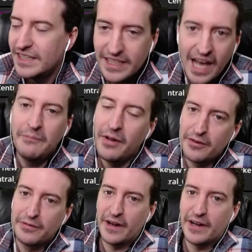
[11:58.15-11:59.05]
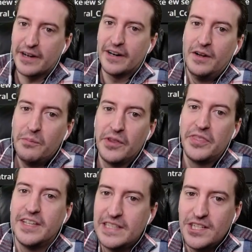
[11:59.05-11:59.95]
Yeah, motherfucker, but the
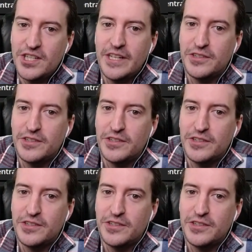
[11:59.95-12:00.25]
condition is